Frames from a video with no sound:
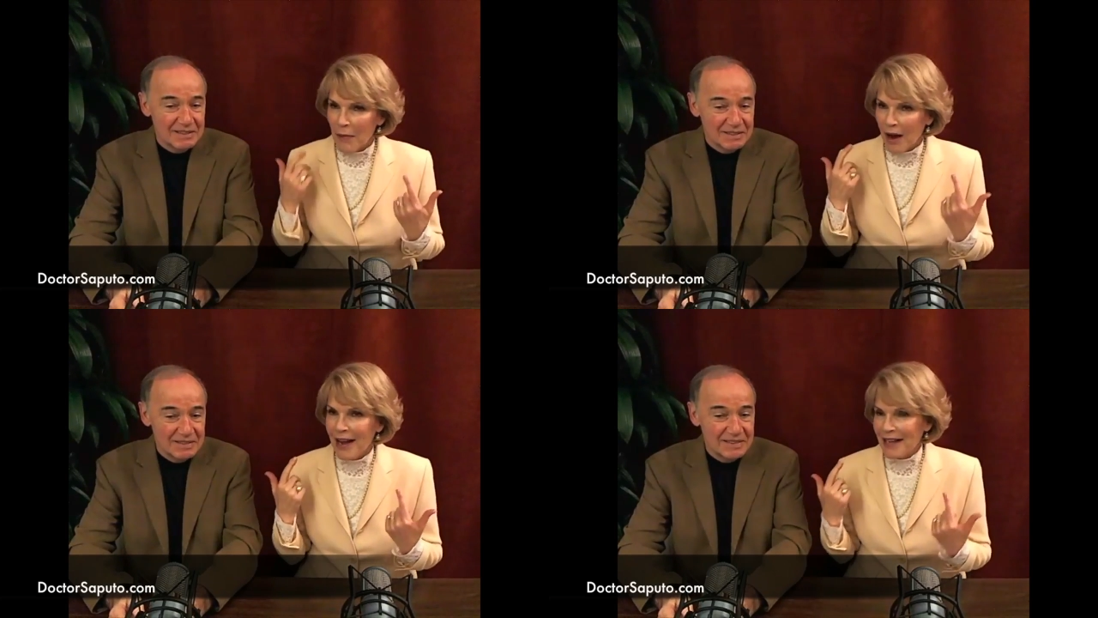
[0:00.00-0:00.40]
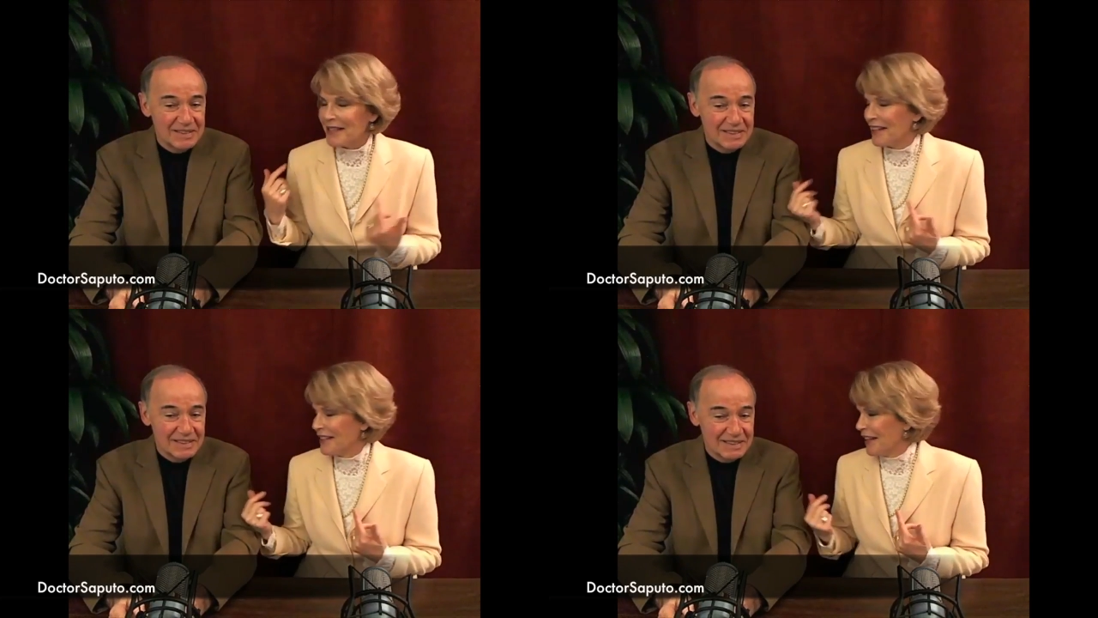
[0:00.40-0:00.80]

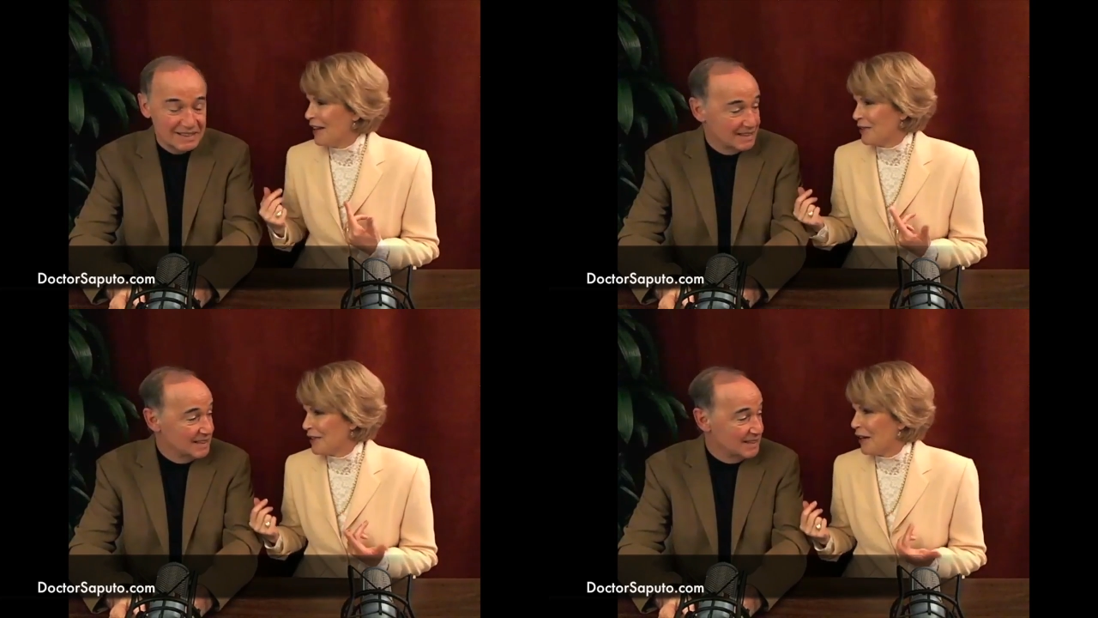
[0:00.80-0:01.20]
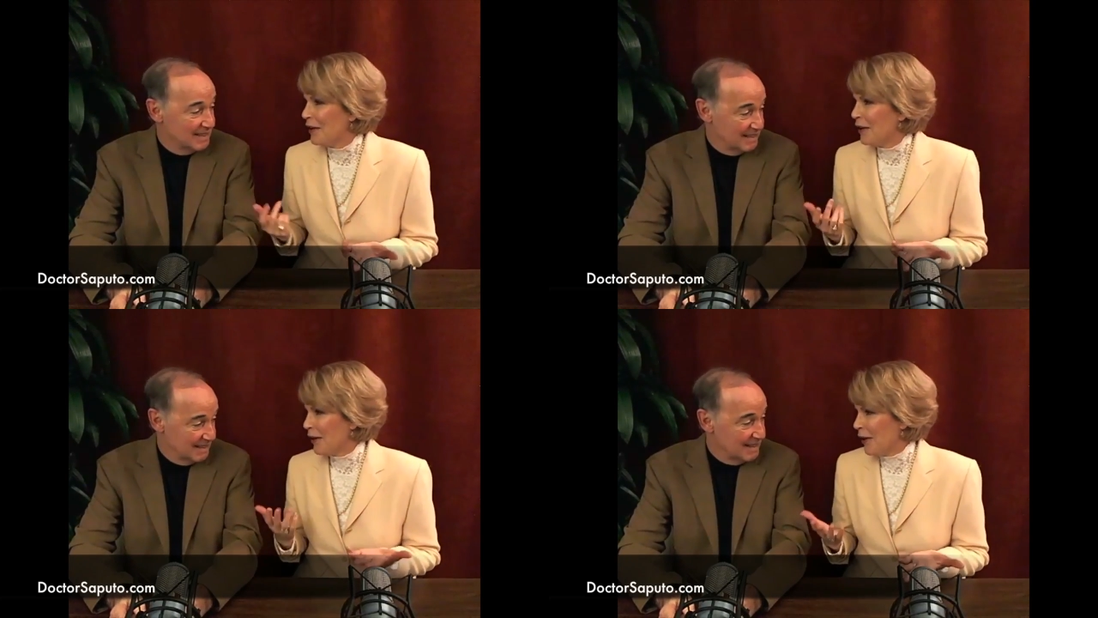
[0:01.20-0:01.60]
Speaker 1: mind,
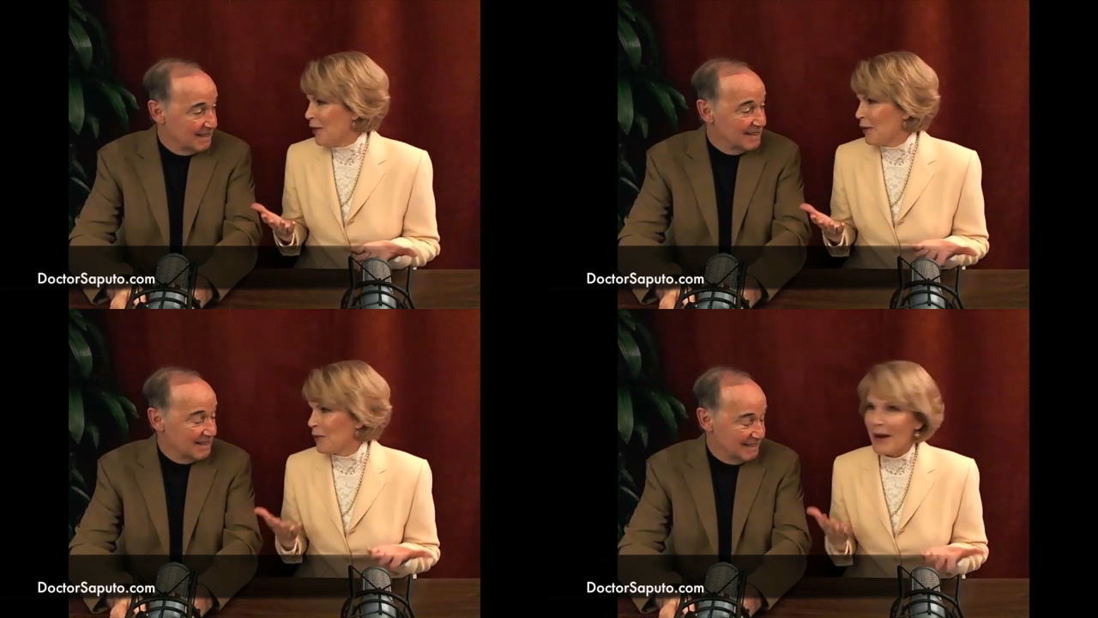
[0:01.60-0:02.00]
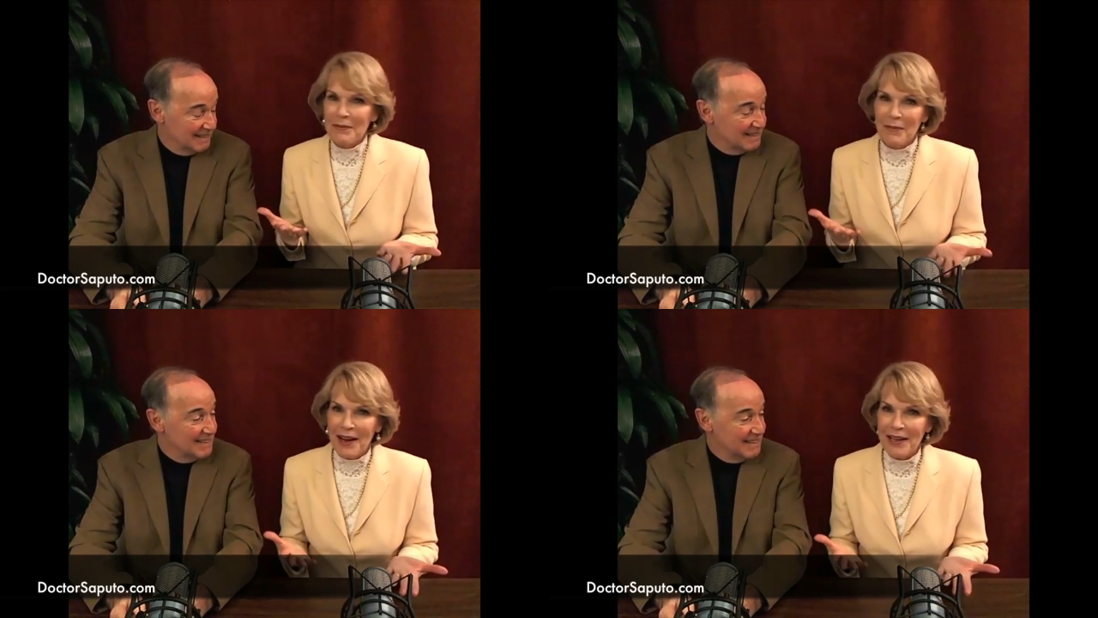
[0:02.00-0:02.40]
in their
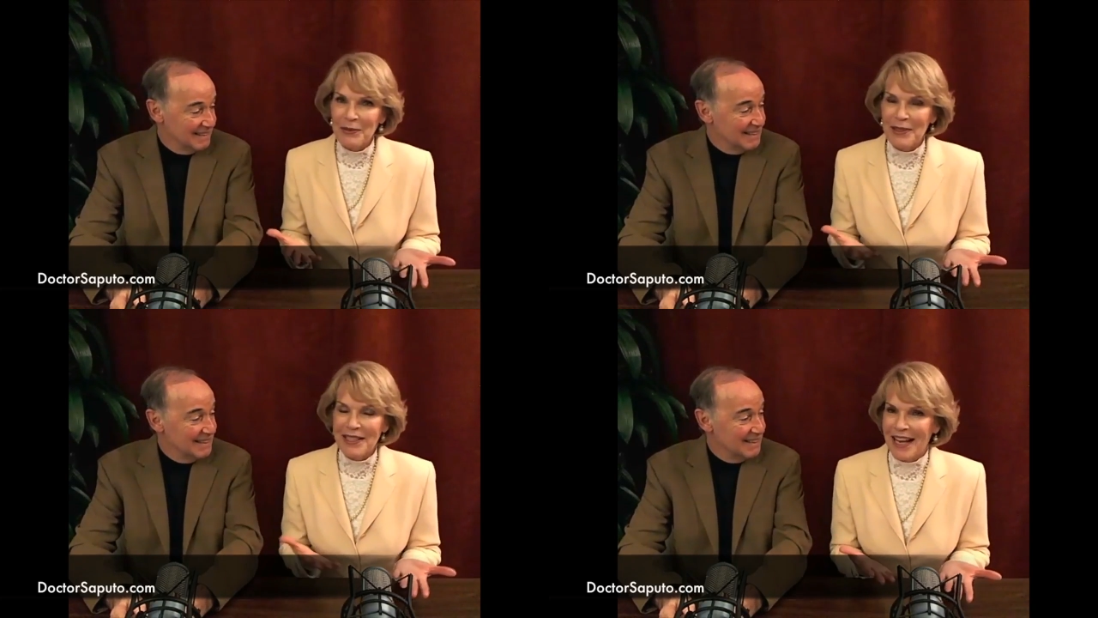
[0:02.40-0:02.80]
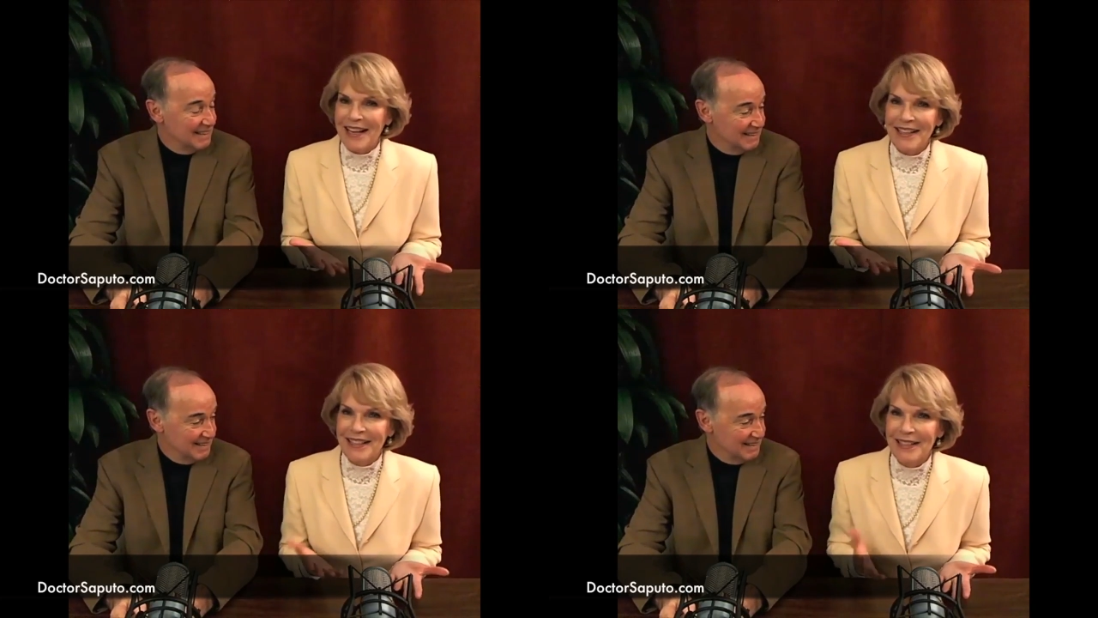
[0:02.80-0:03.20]
right mind, would
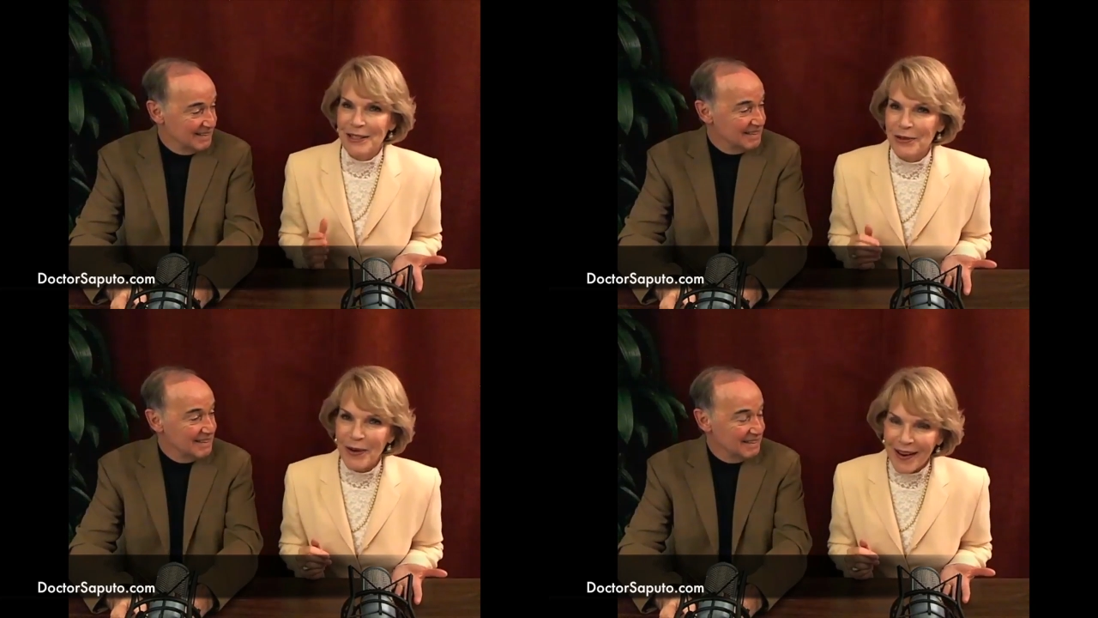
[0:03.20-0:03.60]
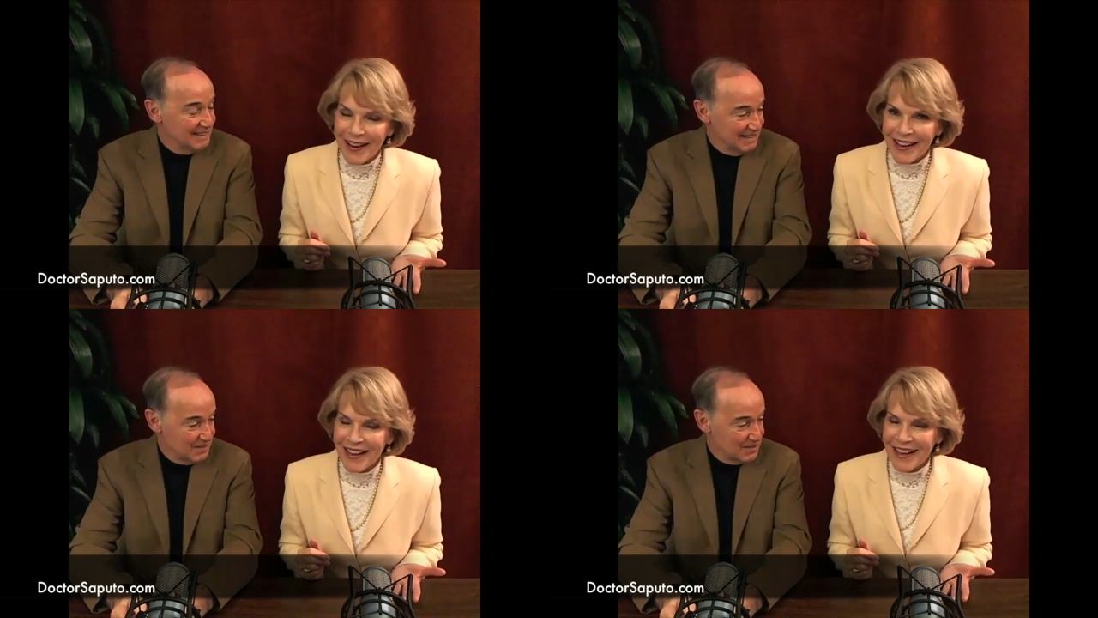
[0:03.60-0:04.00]
take this
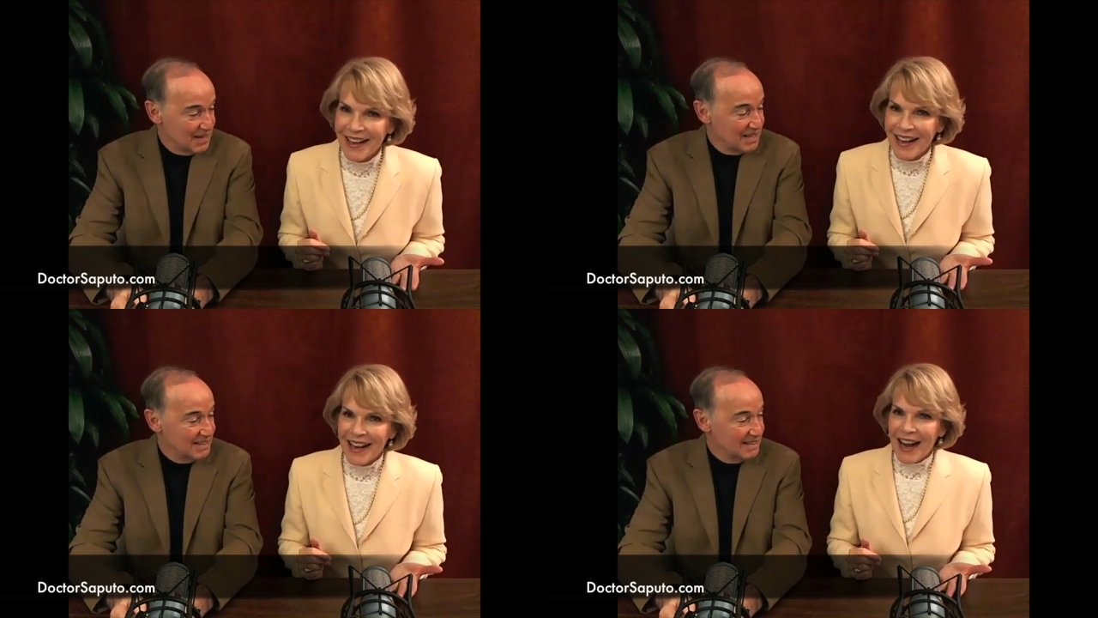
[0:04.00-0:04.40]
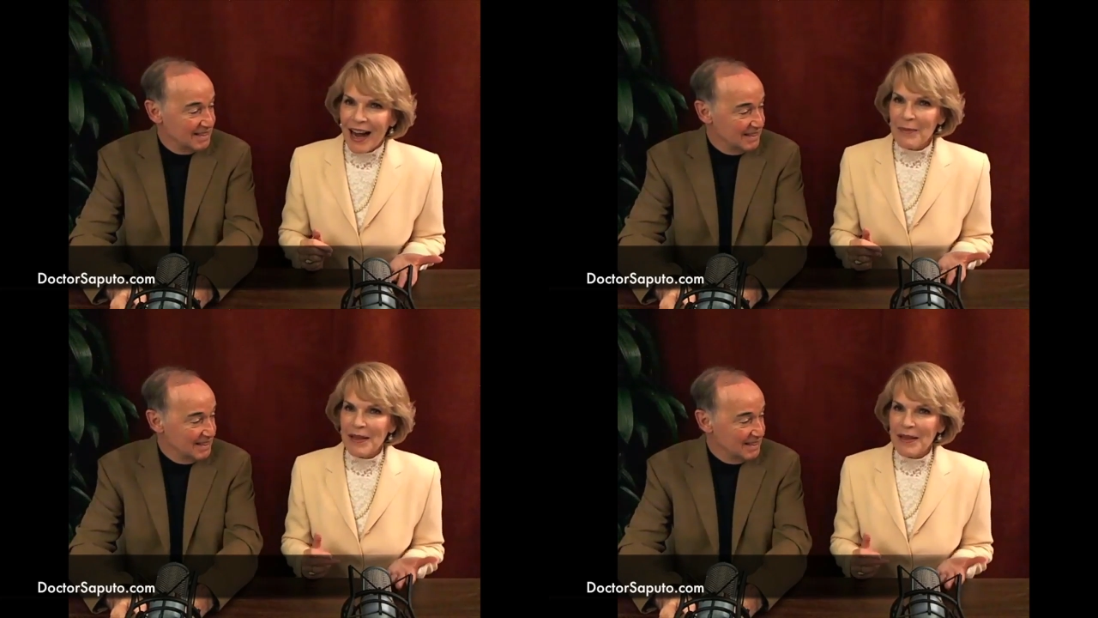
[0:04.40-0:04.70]
drug? That's right. I